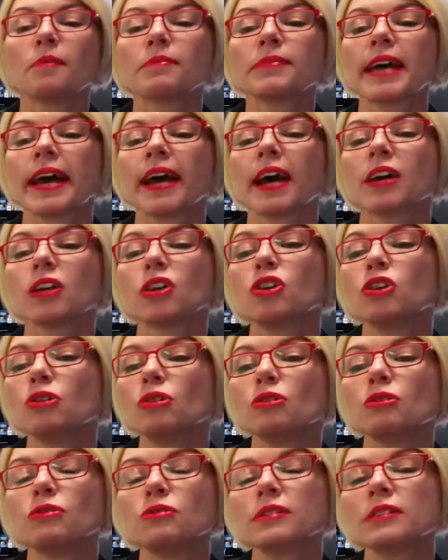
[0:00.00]
They are
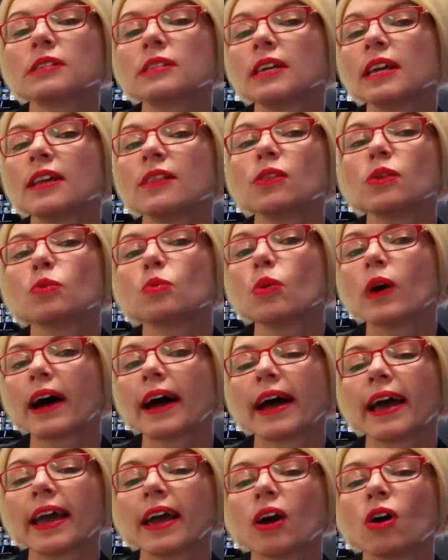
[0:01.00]
used in the
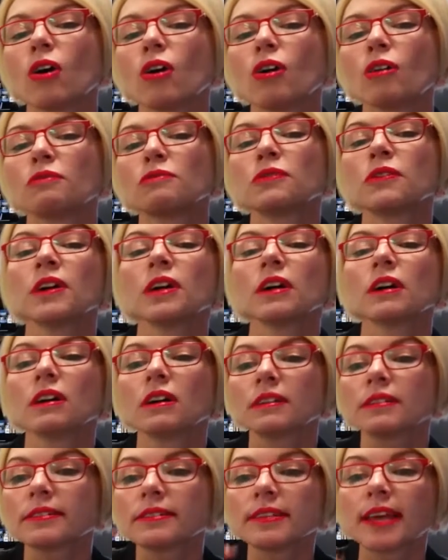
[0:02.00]
way of
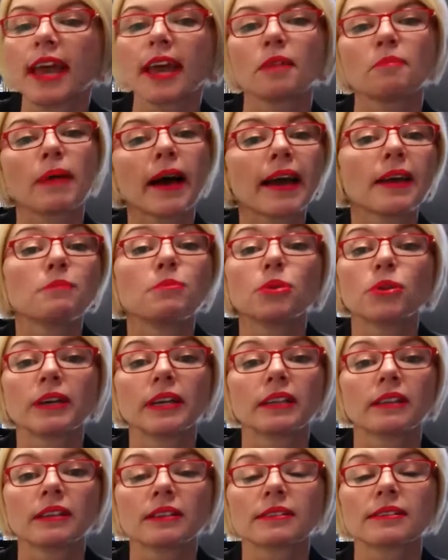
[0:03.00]

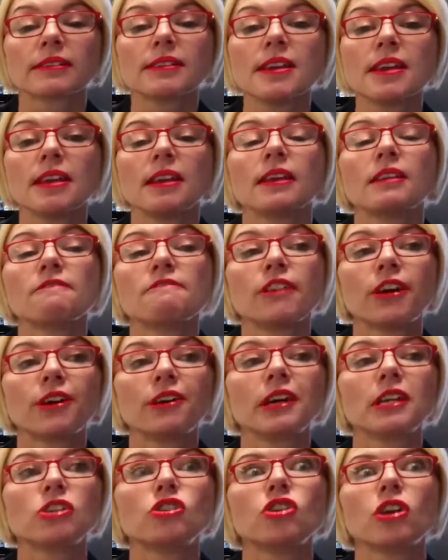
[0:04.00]
sandpapering the skin in a
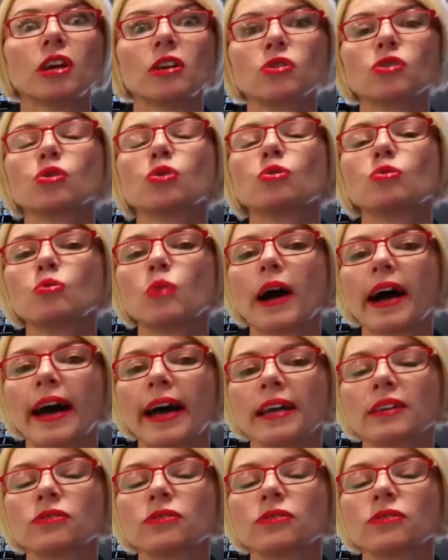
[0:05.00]
very gentle way.